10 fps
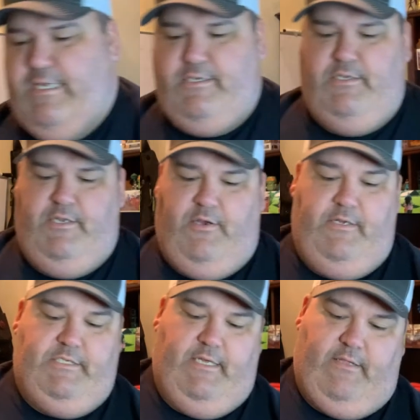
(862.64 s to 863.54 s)
actually a
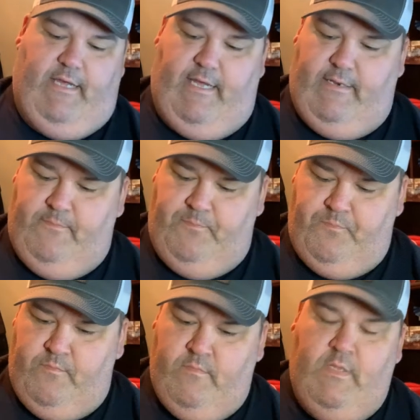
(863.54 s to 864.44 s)
yard sale hat.
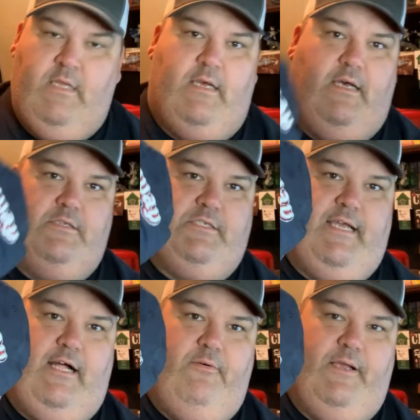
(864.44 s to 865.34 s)
Uh, this
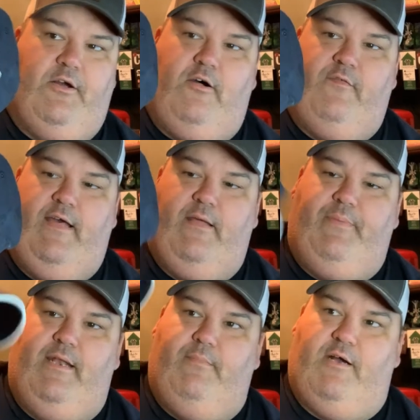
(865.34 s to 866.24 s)
Callaway Golf hat,
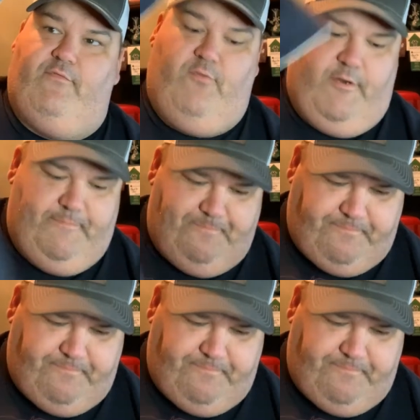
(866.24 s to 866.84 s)
paid a buck for it.